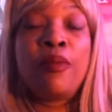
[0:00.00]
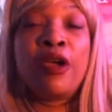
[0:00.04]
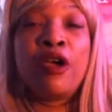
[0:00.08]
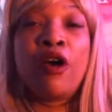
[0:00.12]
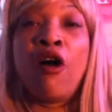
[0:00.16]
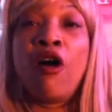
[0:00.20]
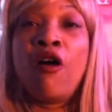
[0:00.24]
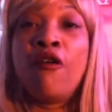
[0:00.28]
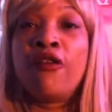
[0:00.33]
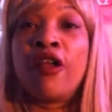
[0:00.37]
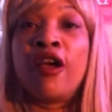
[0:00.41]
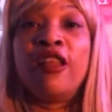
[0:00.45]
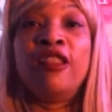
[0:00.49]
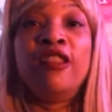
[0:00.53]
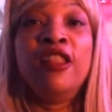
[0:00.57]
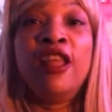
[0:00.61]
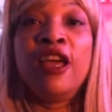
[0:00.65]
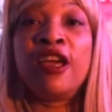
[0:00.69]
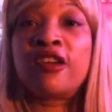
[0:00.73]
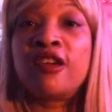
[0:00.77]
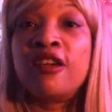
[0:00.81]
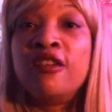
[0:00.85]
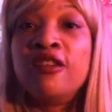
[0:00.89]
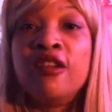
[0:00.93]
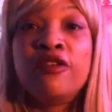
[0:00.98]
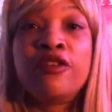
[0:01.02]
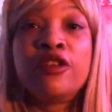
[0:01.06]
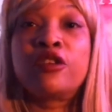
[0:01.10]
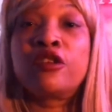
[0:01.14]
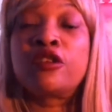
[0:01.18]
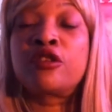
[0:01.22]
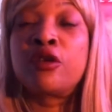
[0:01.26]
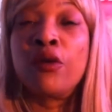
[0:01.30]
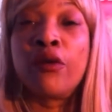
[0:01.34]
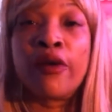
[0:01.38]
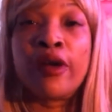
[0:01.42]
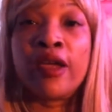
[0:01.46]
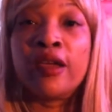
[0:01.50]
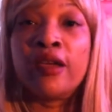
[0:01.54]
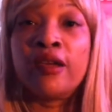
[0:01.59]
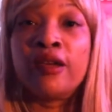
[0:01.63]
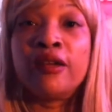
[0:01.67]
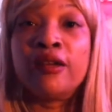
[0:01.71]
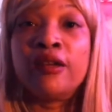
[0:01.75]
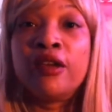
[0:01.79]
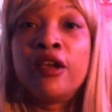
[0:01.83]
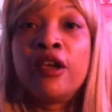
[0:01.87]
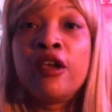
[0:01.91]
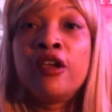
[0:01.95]
I can tell everybody
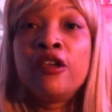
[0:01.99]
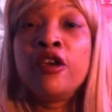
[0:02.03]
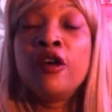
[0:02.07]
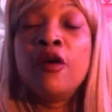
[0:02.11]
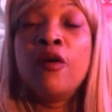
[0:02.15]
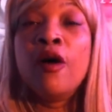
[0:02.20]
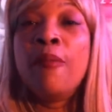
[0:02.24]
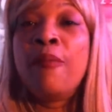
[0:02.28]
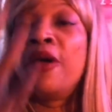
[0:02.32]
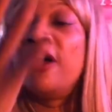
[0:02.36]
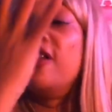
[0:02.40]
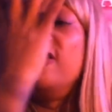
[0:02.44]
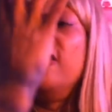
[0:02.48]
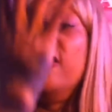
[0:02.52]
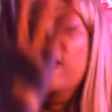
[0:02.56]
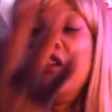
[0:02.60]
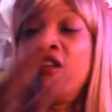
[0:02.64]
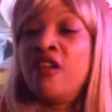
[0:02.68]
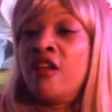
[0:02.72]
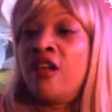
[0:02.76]
Heidi is naked.